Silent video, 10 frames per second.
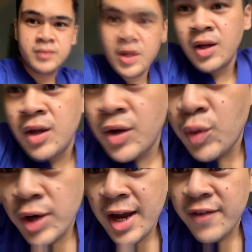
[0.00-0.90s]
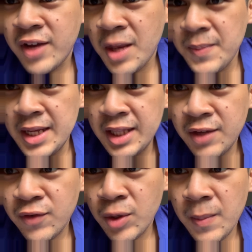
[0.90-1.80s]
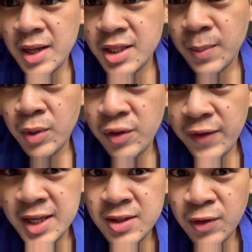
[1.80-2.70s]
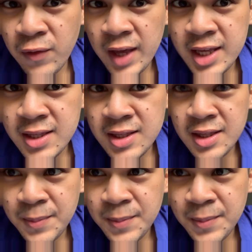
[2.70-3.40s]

Who are still stranded in their